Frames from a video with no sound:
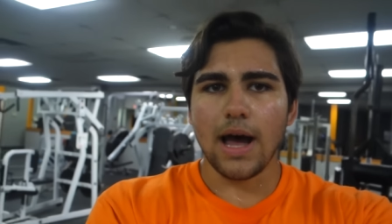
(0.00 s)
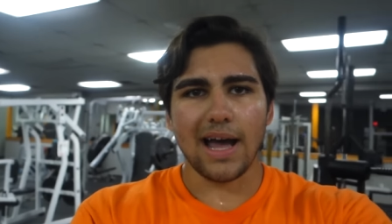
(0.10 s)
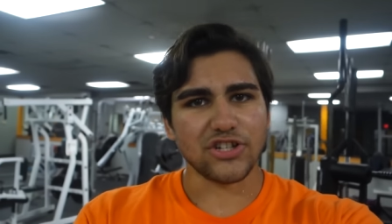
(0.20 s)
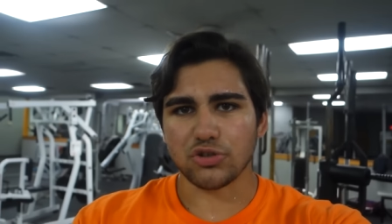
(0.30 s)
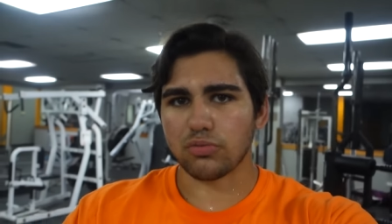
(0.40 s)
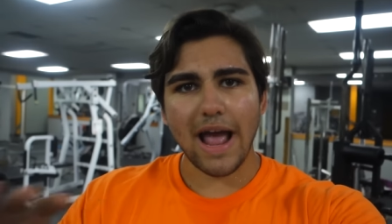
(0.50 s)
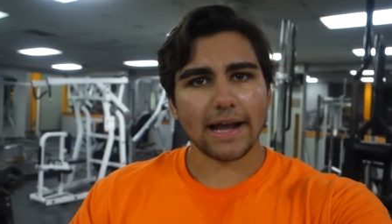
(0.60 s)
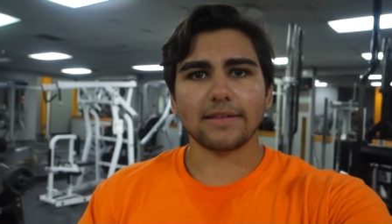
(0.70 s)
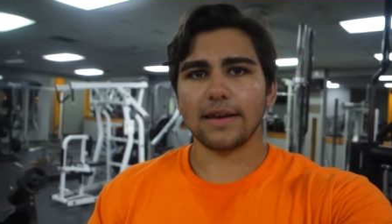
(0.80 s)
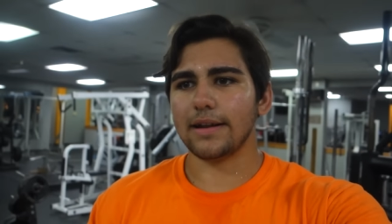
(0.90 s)
I just
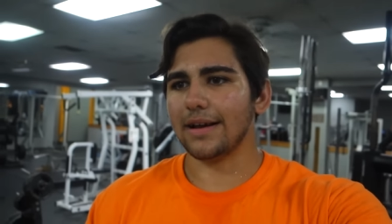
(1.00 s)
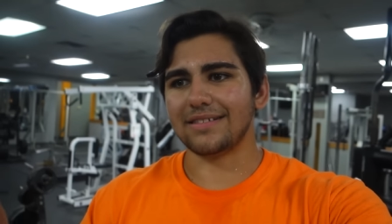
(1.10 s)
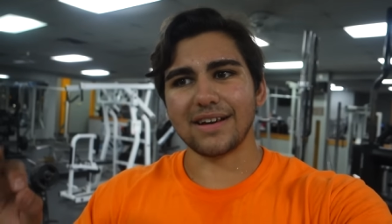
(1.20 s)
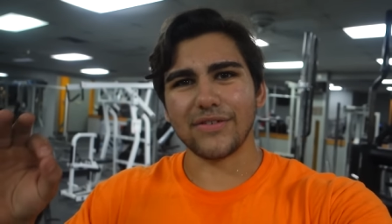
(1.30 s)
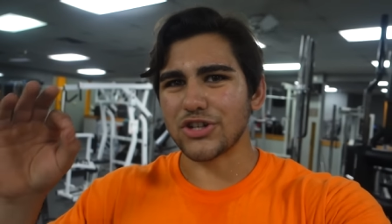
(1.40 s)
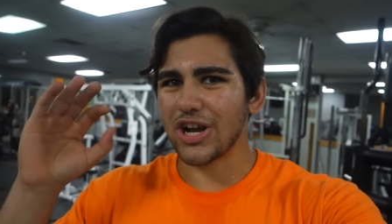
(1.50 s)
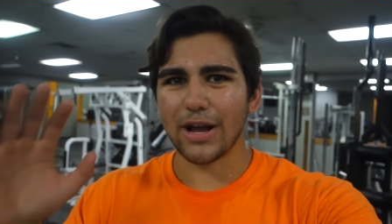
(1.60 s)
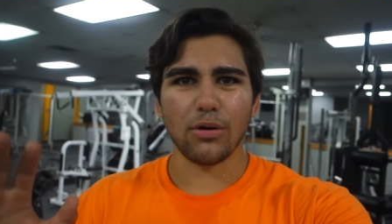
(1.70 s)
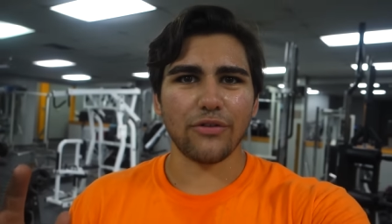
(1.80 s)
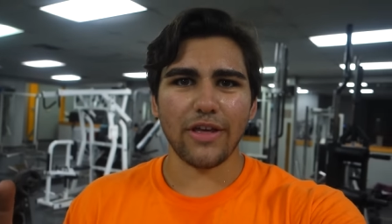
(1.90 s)
racked it. I didn't even
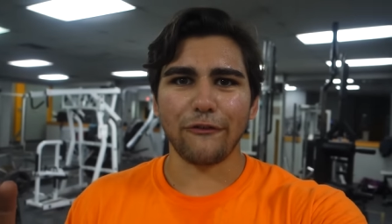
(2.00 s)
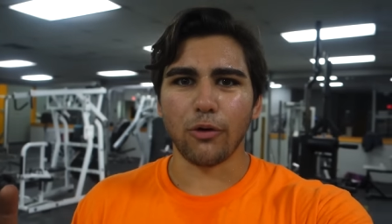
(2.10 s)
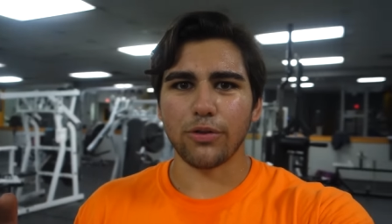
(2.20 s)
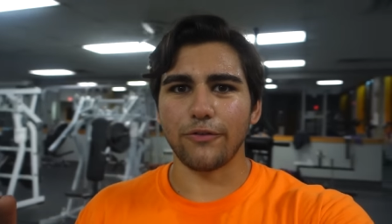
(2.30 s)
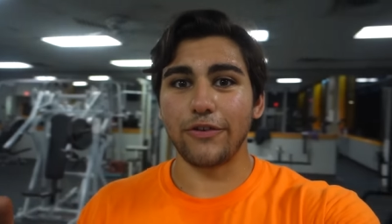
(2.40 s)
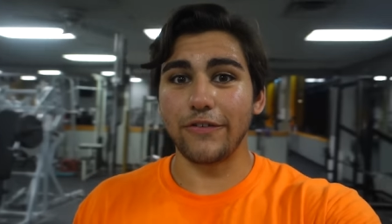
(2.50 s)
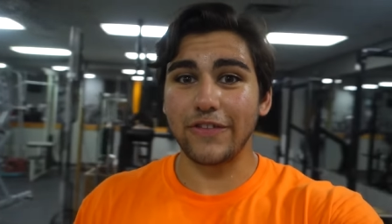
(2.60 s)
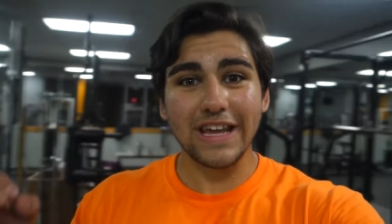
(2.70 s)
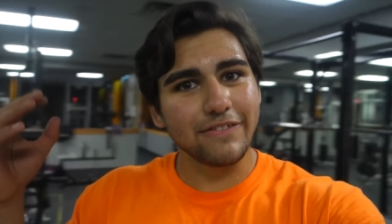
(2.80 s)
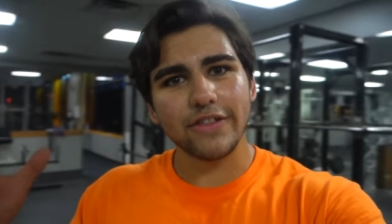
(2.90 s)
try going for that fourth or
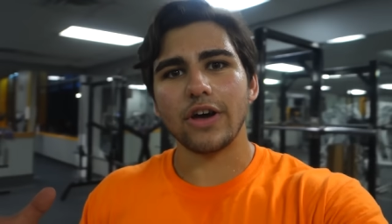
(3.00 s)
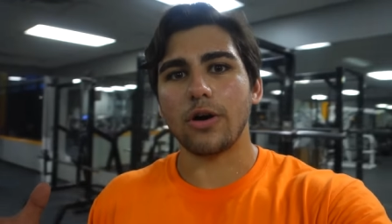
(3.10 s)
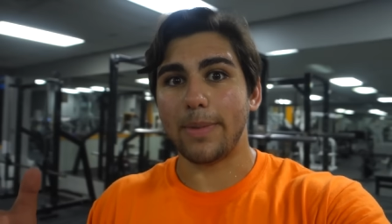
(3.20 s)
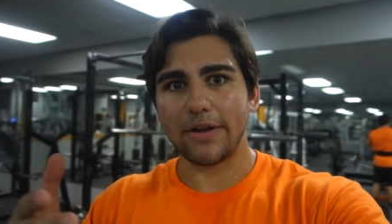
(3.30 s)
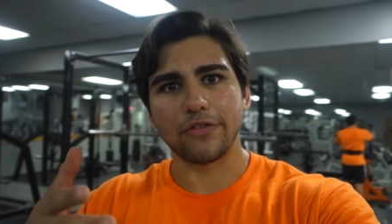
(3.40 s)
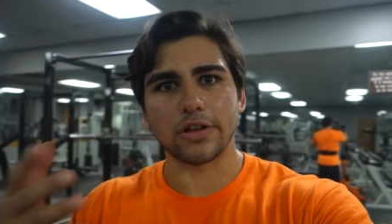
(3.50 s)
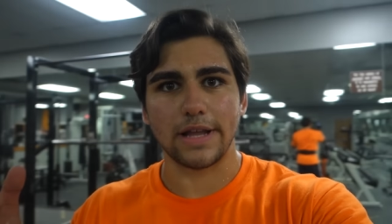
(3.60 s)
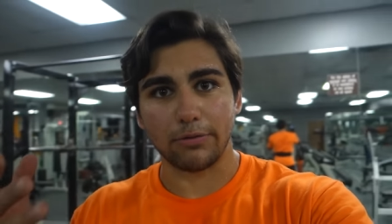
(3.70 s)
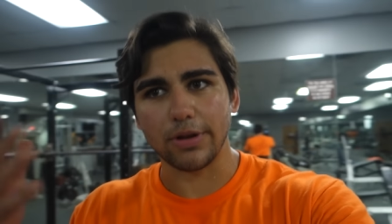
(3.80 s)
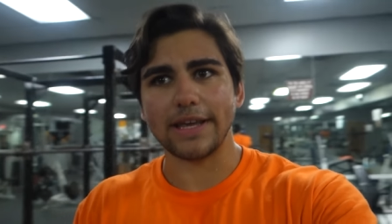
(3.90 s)
fifth, even though it might have looked
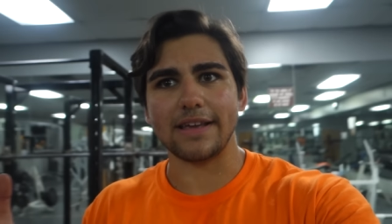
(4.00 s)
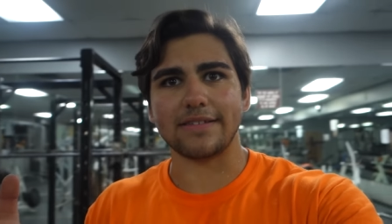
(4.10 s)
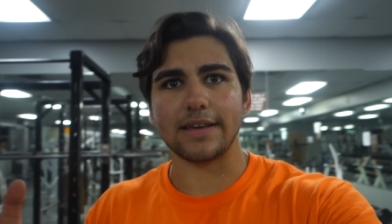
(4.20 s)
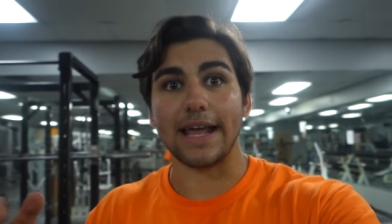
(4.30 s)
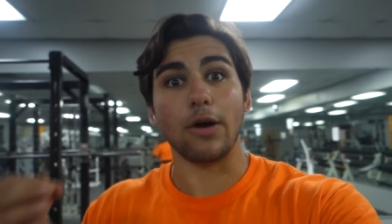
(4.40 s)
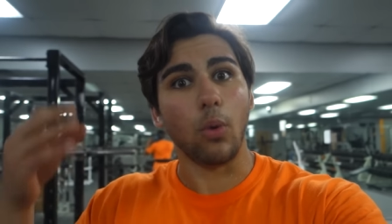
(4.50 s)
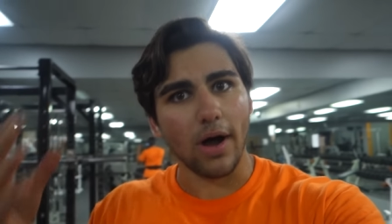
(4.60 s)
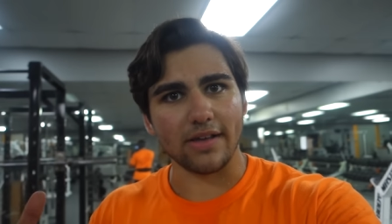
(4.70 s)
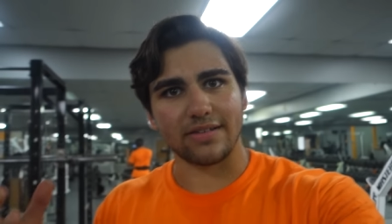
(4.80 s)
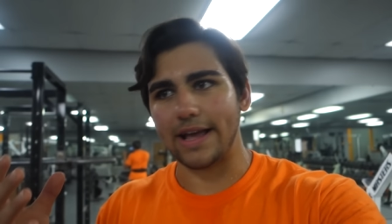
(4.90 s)
like really easy, and it was.